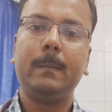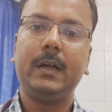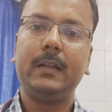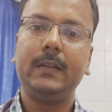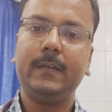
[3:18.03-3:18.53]

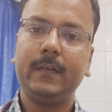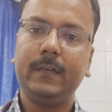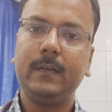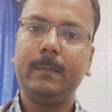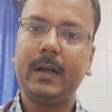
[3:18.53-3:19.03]
But this
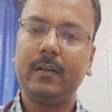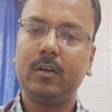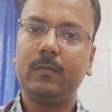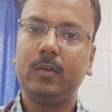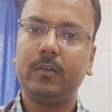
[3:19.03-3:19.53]
is the
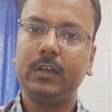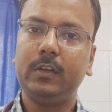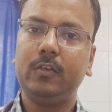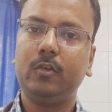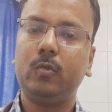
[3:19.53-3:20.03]
pattern of
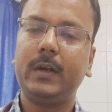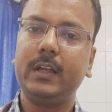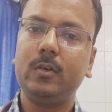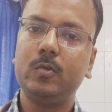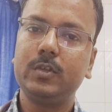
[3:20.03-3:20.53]
OSCE. So
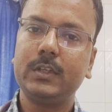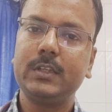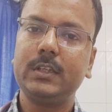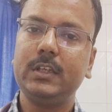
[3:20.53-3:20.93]
20 questions,